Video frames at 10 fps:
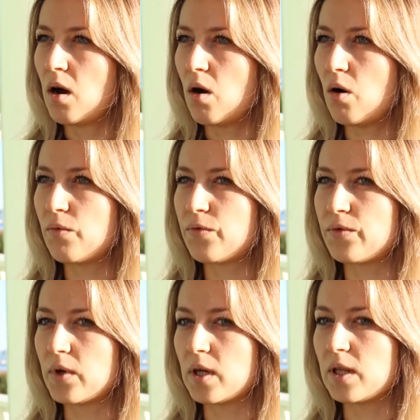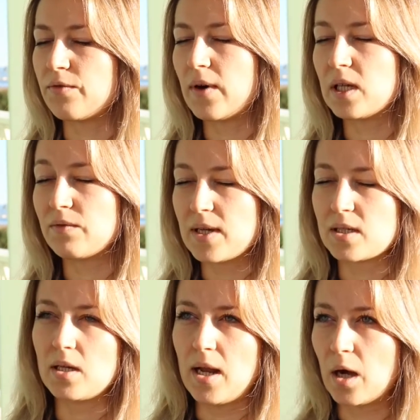of the fund
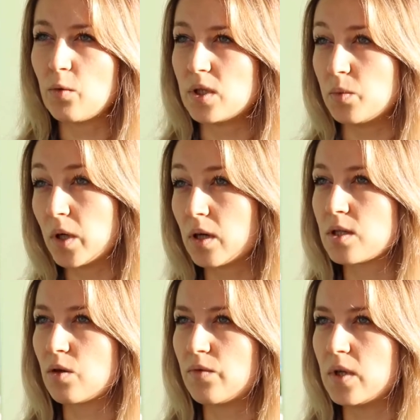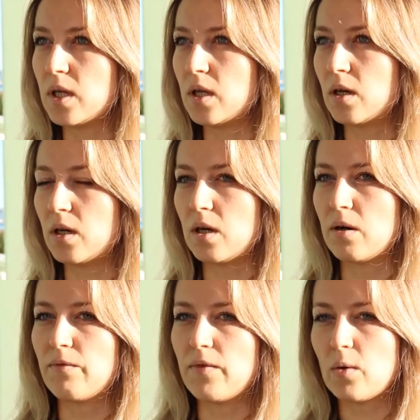invested in equity because of the
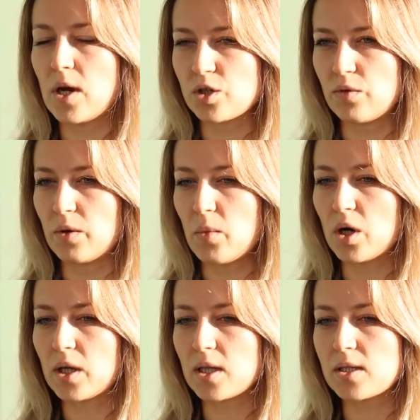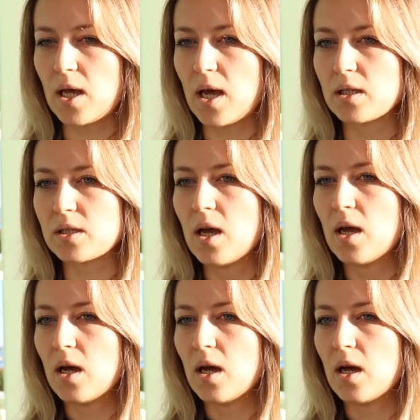valuation of the markets, and